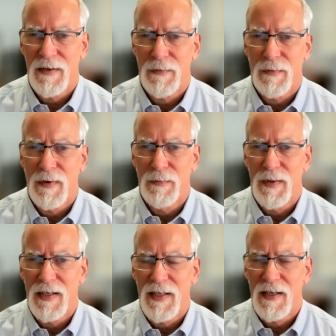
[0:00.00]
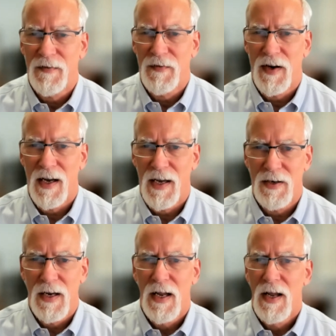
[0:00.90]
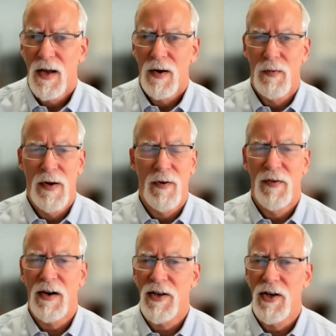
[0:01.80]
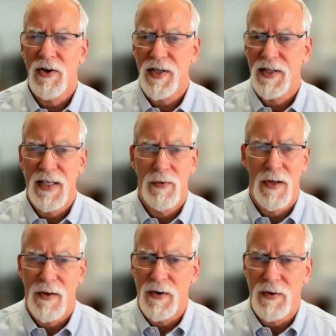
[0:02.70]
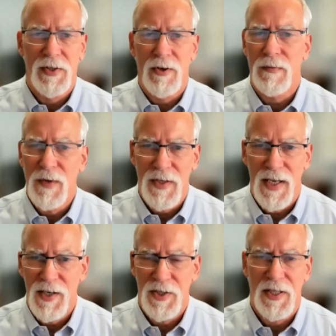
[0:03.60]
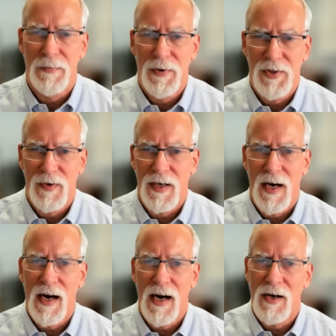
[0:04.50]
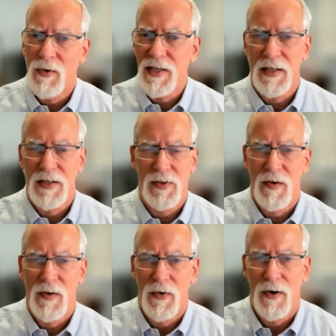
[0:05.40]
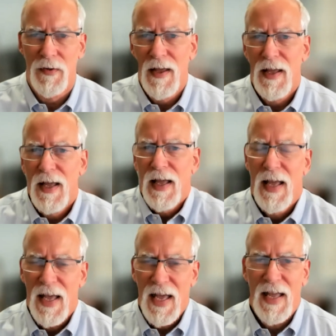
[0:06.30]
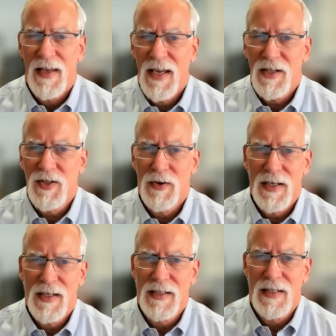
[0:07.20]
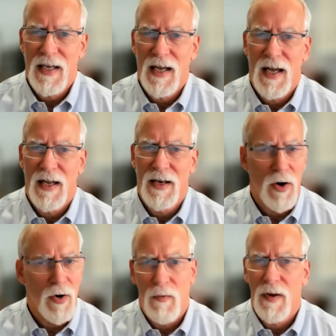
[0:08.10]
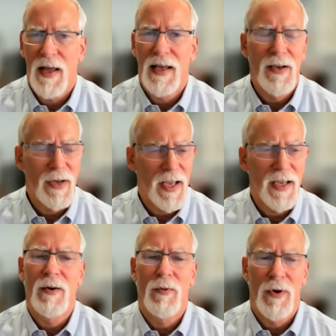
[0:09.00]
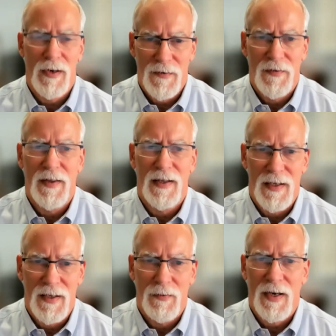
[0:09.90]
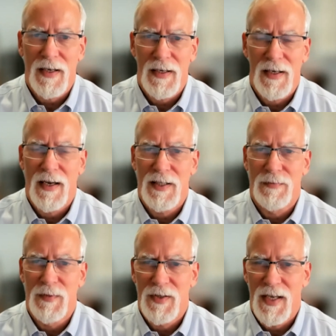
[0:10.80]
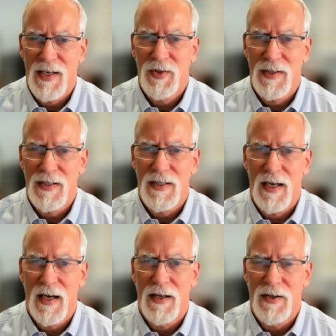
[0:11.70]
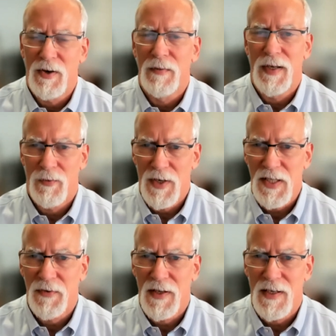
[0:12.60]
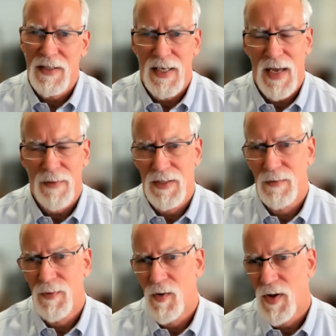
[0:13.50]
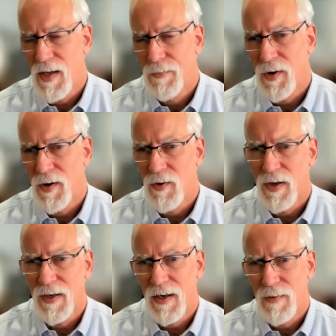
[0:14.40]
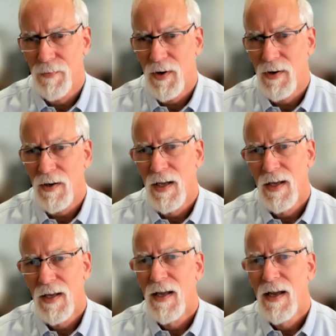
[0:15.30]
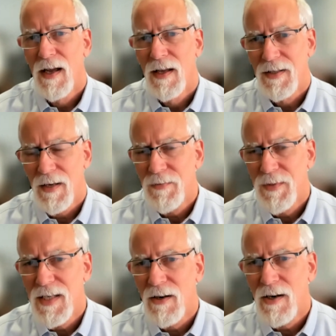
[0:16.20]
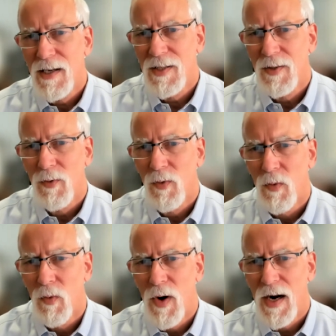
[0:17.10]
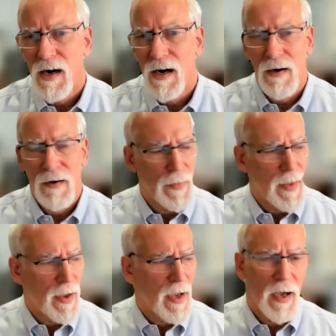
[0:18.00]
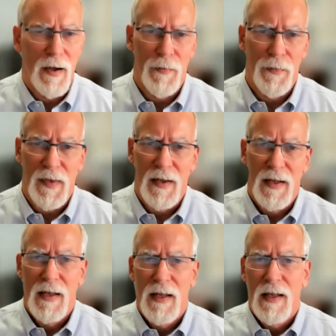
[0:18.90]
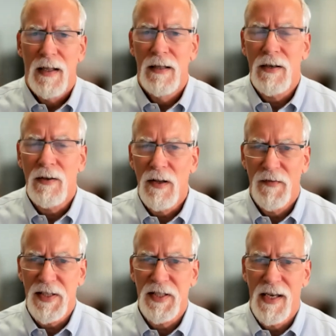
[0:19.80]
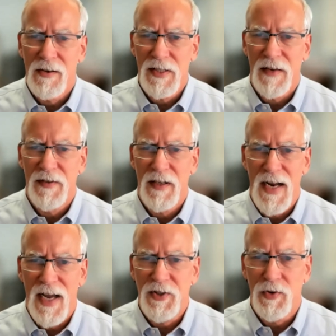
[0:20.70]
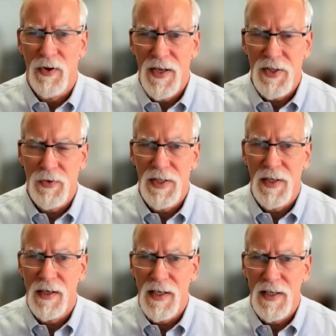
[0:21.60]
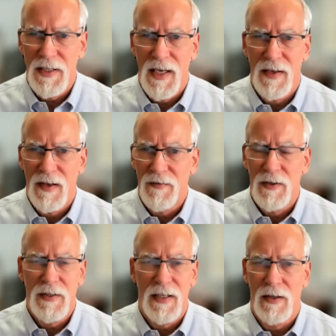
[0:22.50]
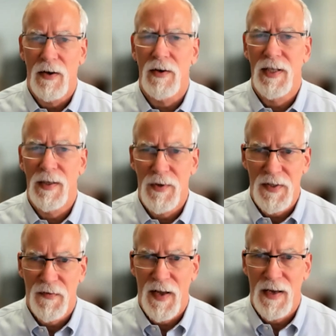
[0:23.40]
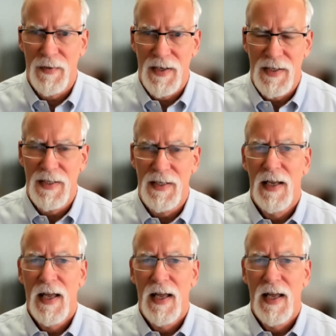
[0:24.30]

to be identified. We were very curious to see, well, are there certain mutations that put you at higher risk and so forth? And the answer is uh, no. Any, any one of the recognized mutations, uh, you can be at risk for this. It happens in both hypo and hyper. Some series where um, clinical investigators have done natural history studies and they've looked at large numbers of families